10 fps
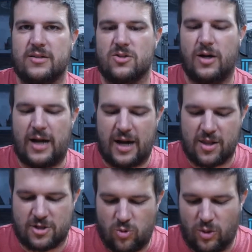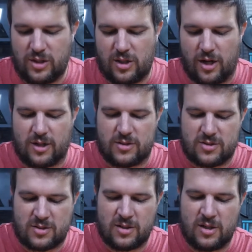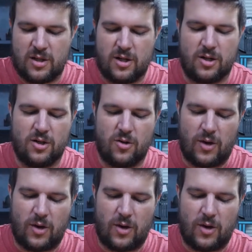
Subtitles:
So out of the 20 darts, you know,